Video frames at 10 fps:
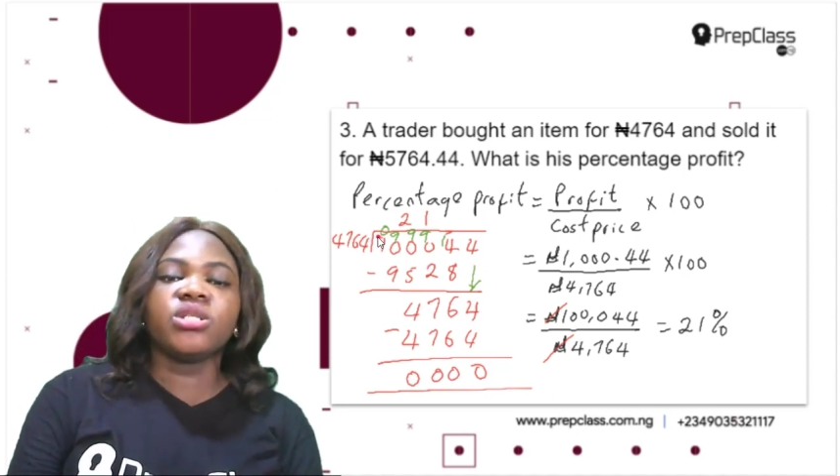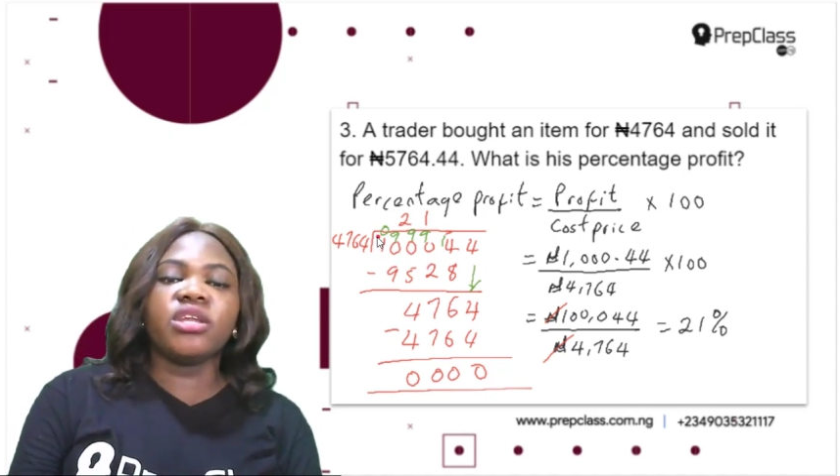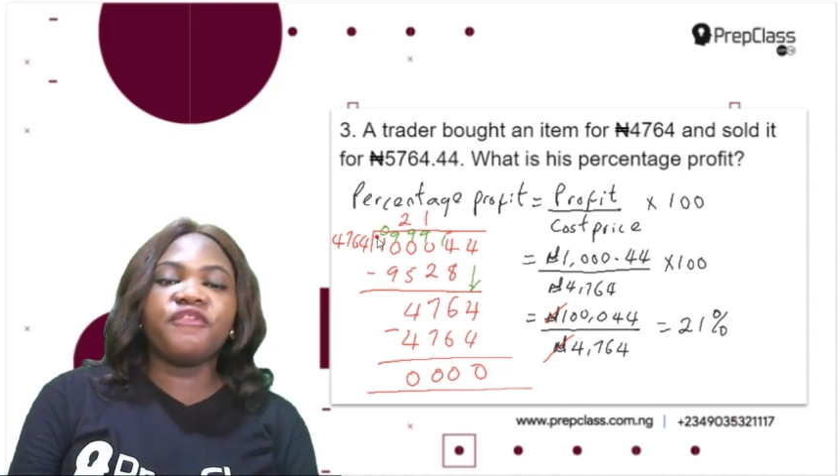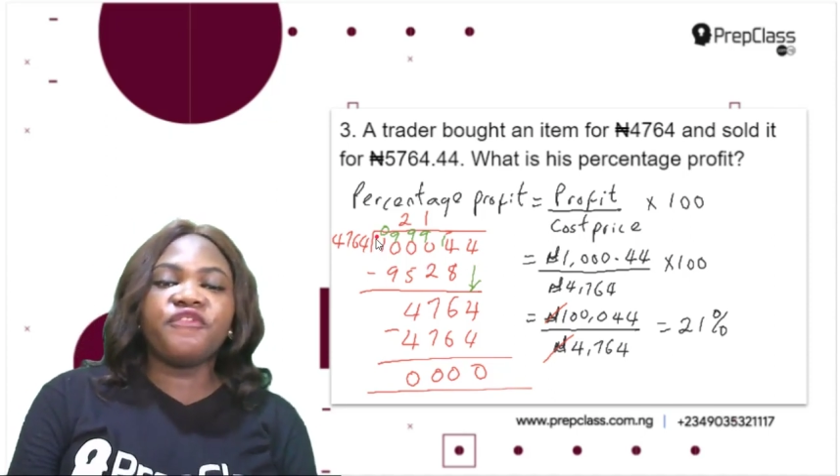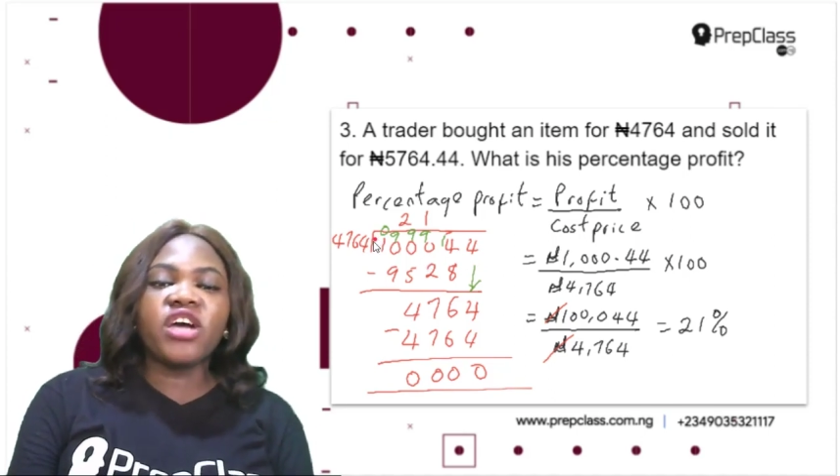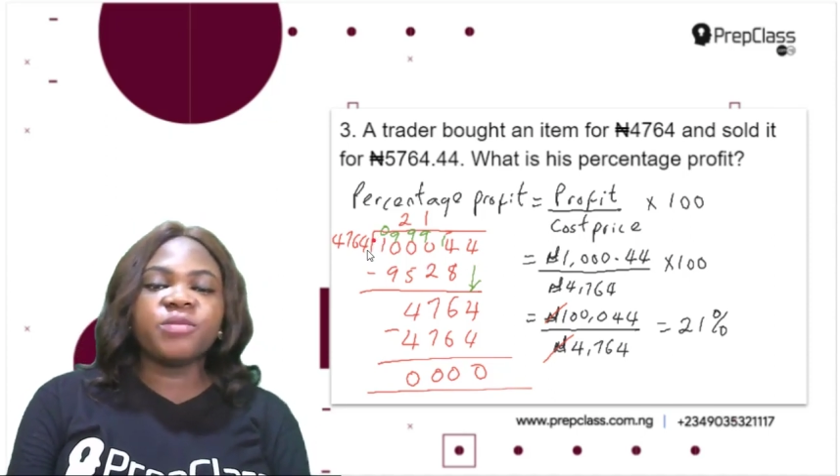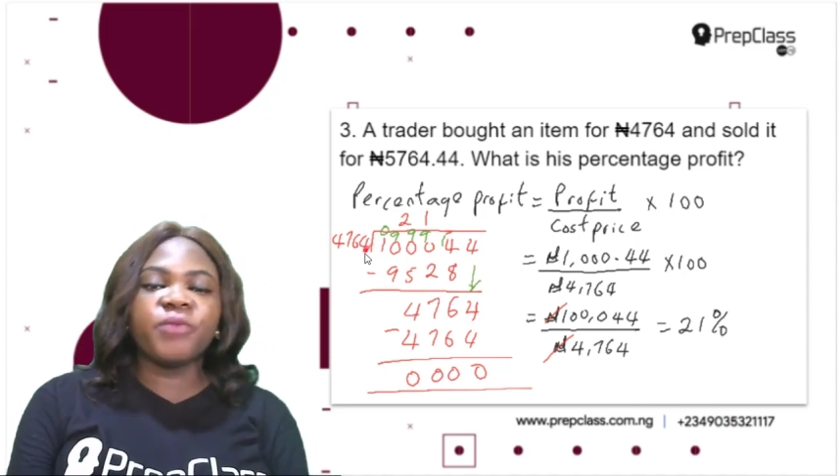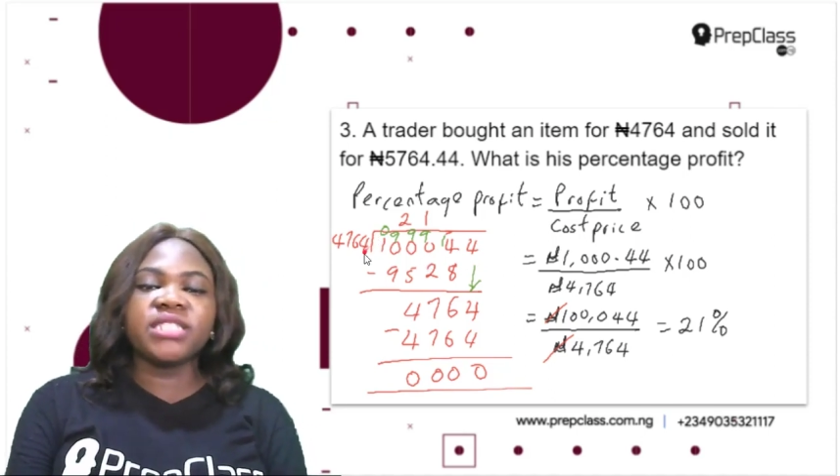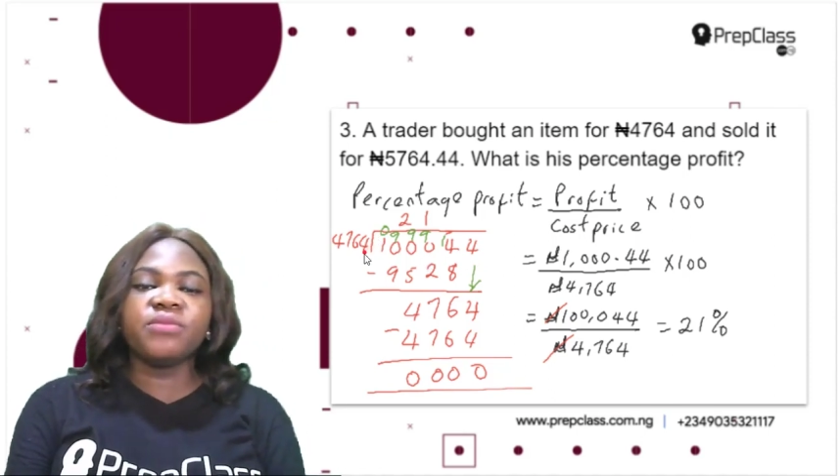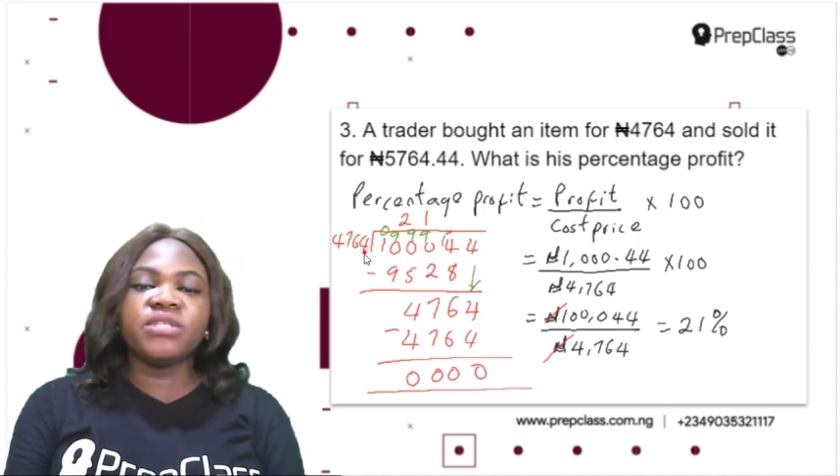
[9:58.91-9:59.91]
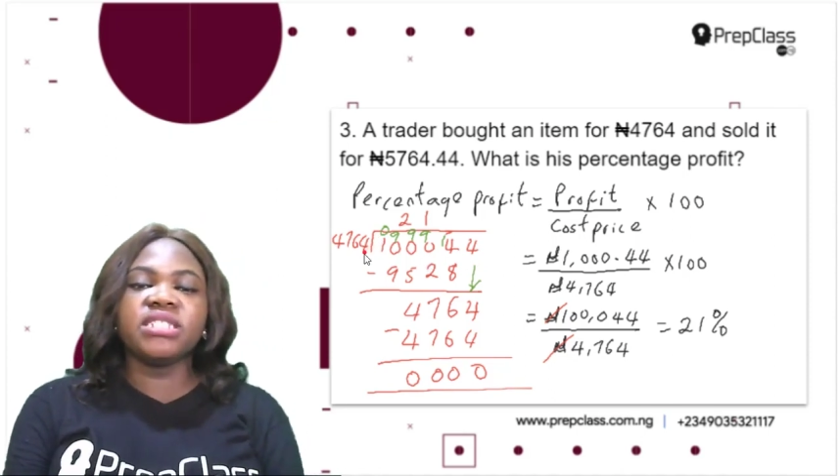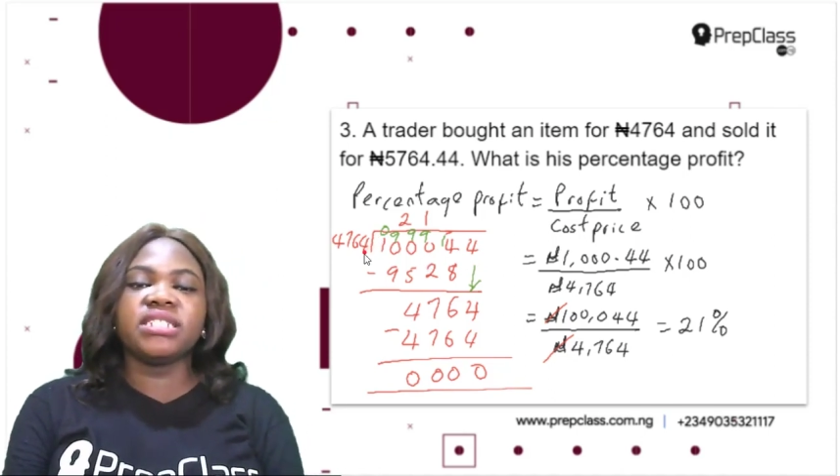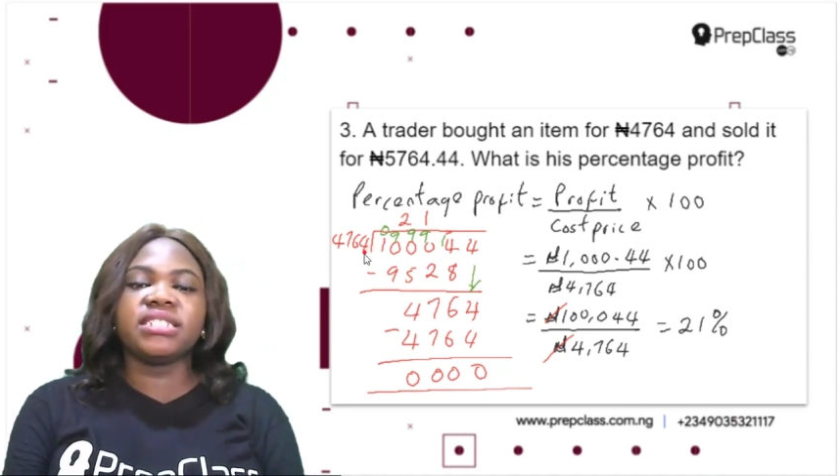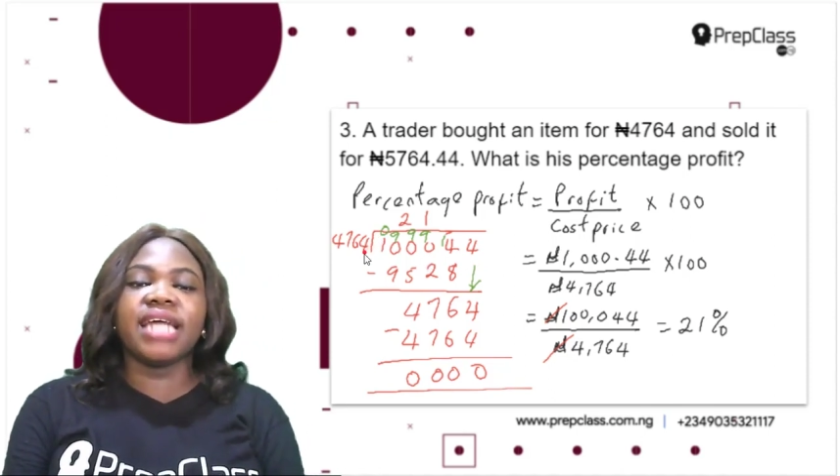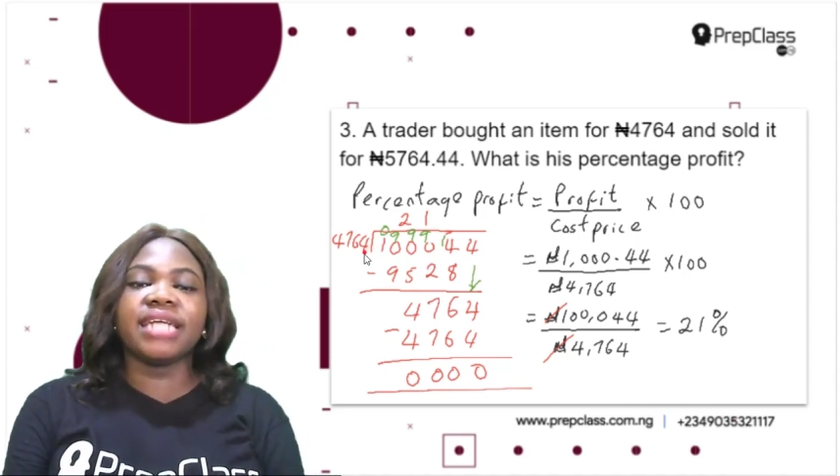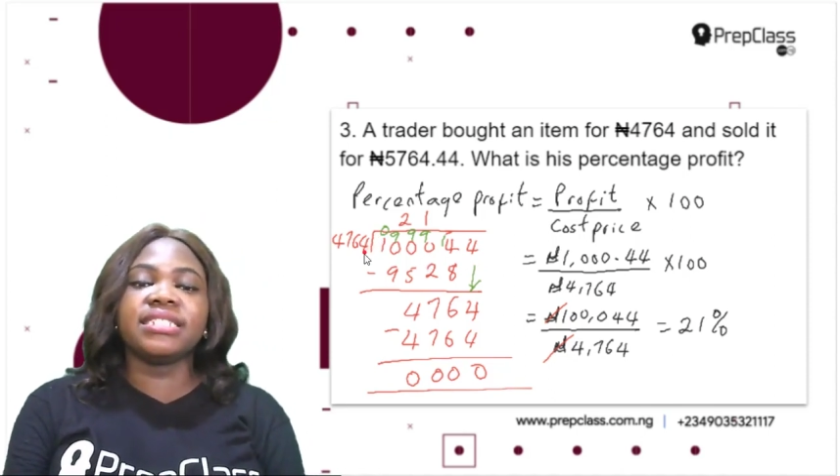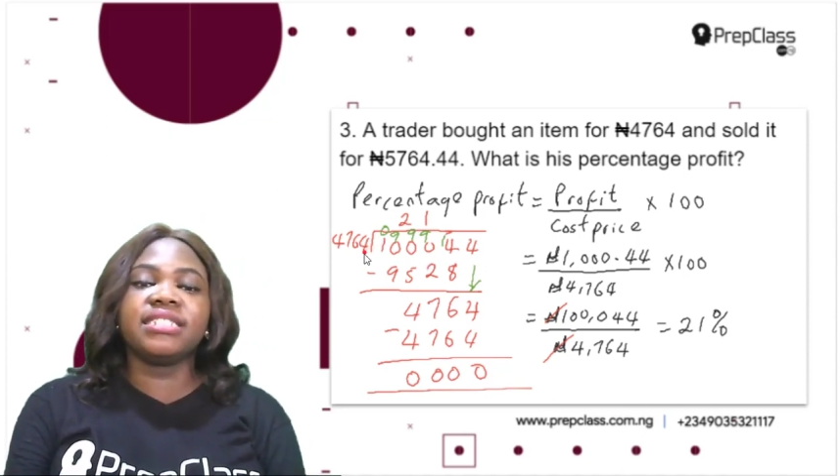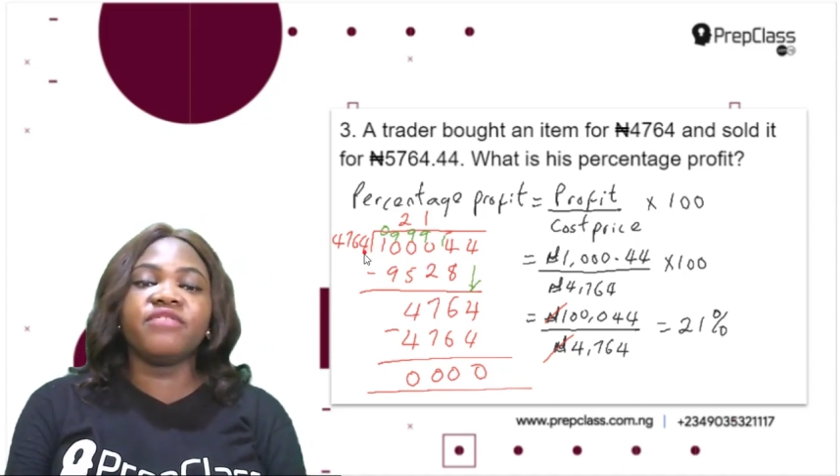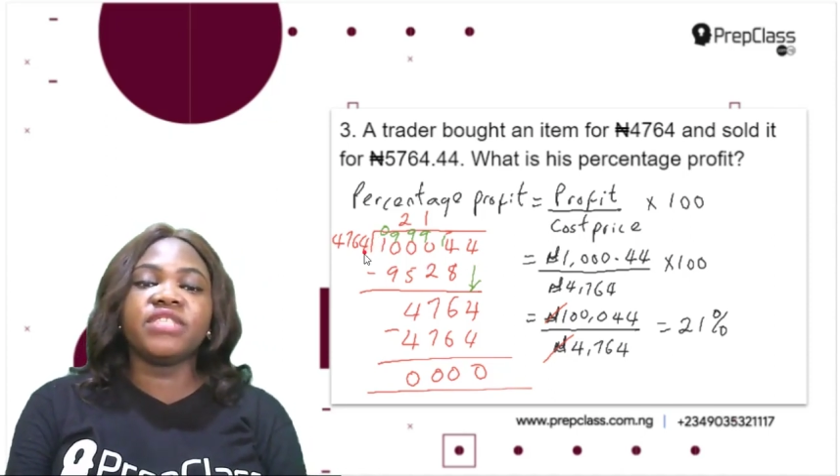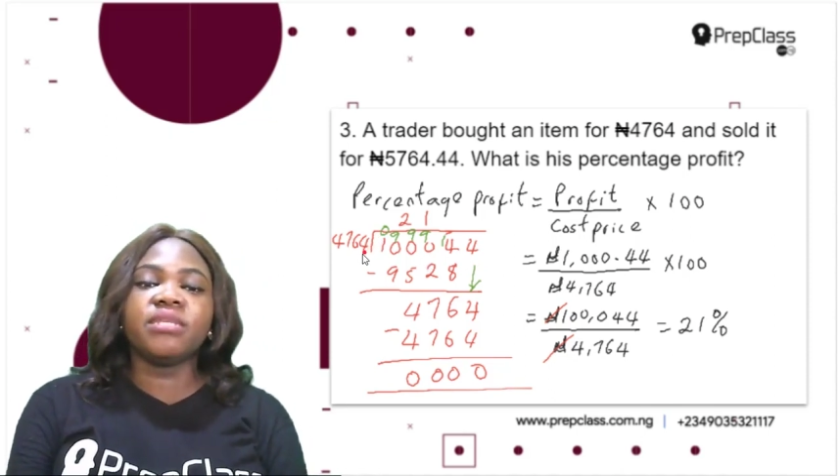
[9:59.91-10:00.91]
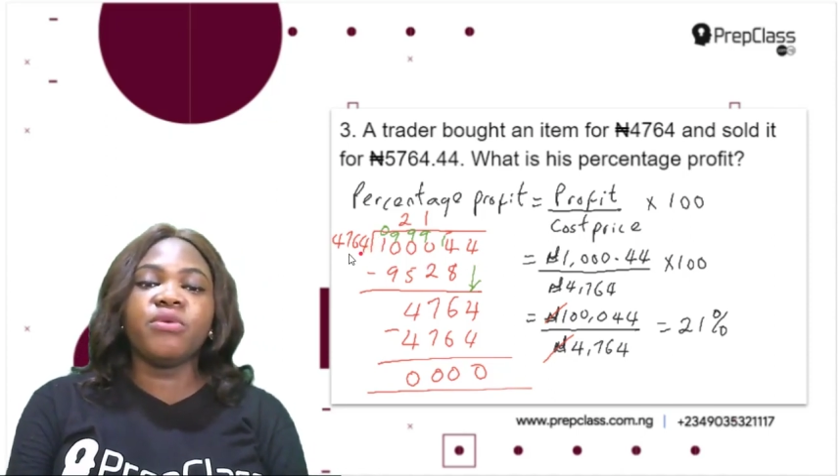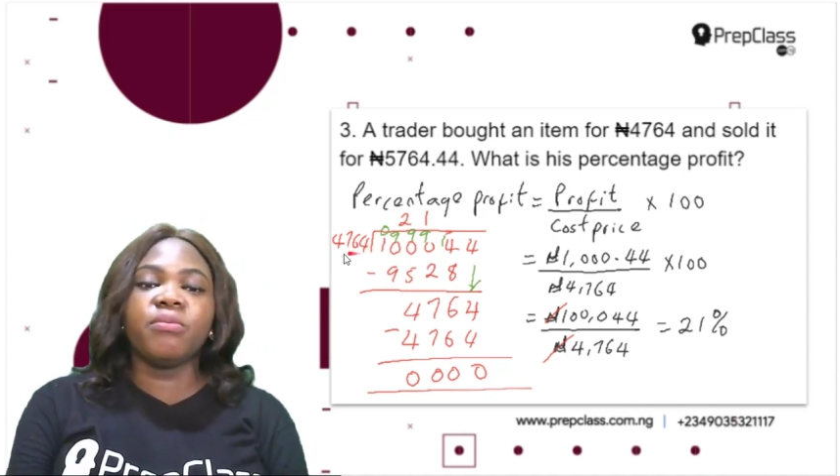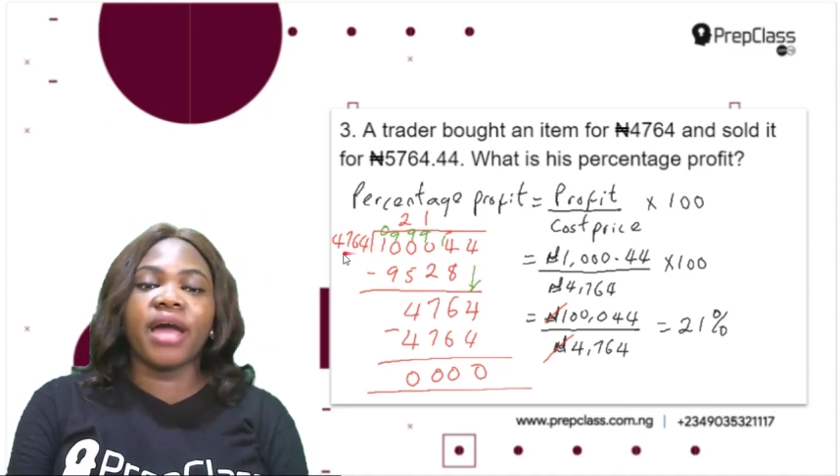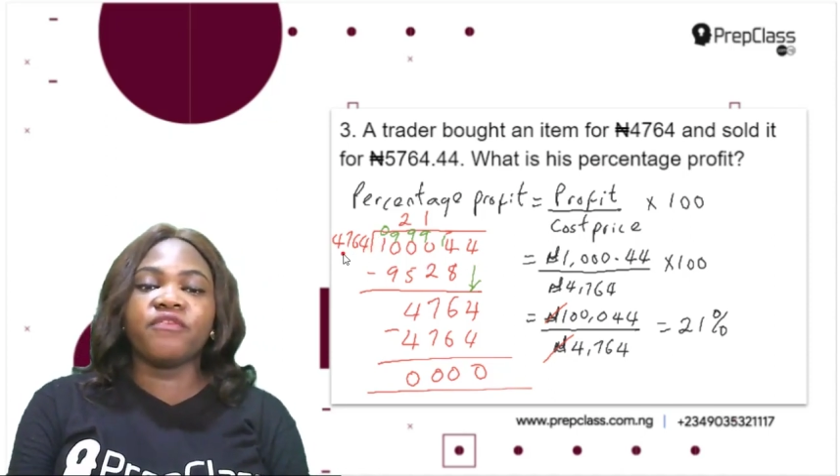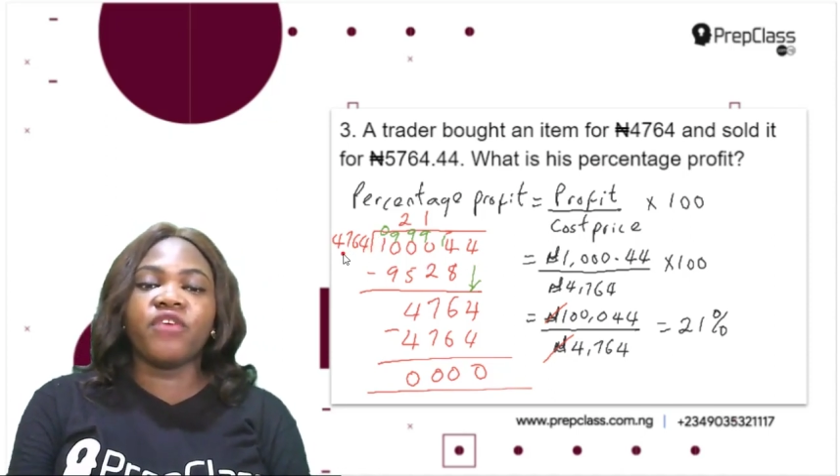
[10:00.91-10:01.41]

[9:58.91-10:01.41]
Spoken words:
So the first possible digit that is divisible by